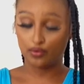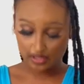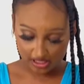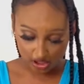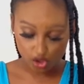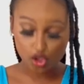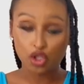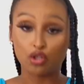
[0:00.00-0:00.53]
This
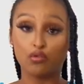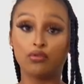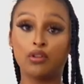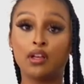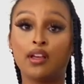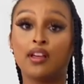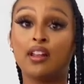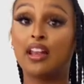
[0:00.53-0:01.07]
is cute.
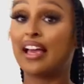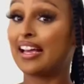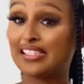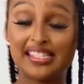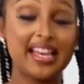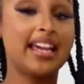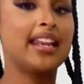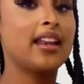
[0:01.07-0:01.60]
Like I
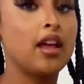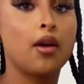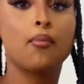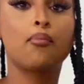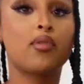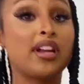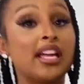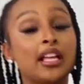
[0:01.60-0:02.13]
said,
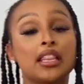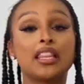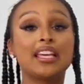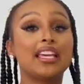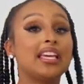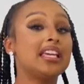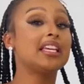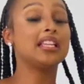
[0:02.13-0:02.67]
bring the
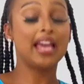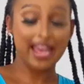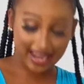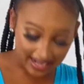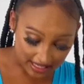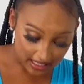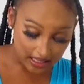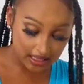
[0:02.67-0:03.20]
heat
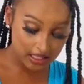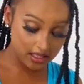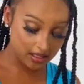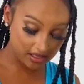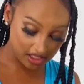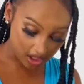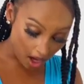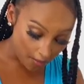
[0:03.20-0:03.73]
and the
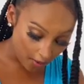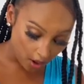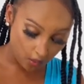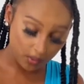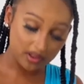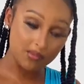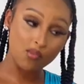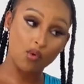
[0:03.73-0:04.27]
summer
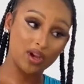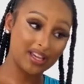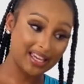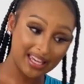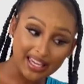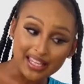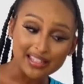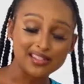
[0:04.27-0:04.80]
with more
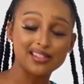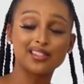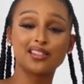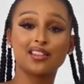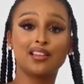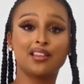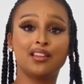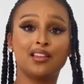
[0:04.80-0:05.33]
heat.
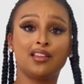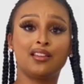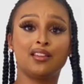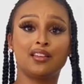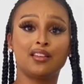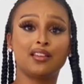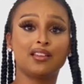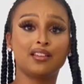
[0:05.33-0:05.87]

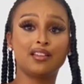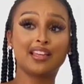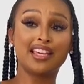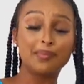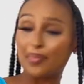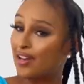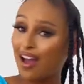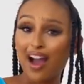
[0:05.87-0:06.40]

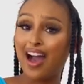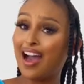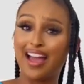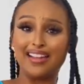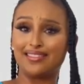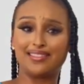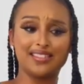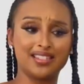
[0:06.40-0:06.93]
Keep it
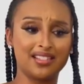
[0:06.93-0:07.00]
hot.